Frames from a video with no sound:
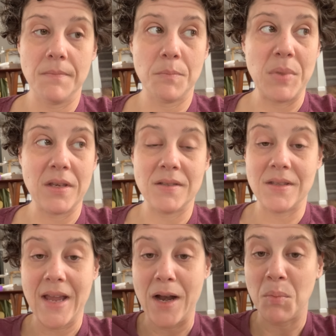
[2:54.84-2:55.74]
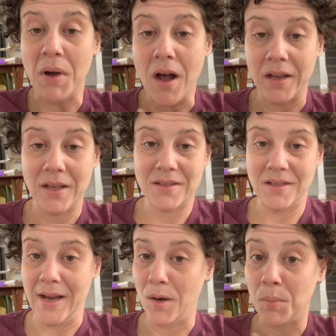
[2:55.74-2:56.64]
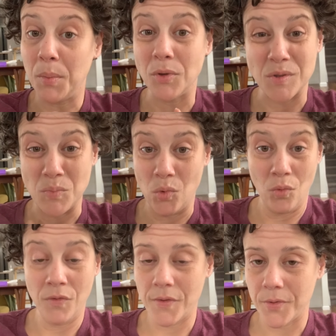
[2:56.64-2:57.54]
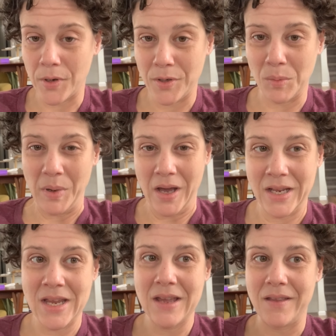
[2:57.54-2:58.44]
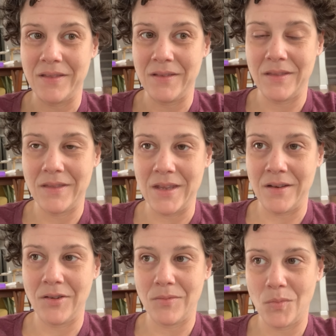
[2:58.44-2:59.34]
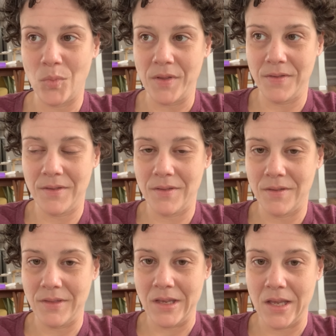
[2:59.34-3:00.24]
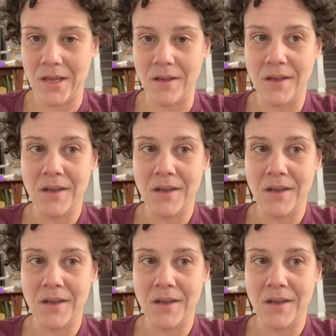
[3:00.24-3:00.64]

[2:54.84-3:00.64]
because the air pockets and air bubbles move throughout your body. And then with the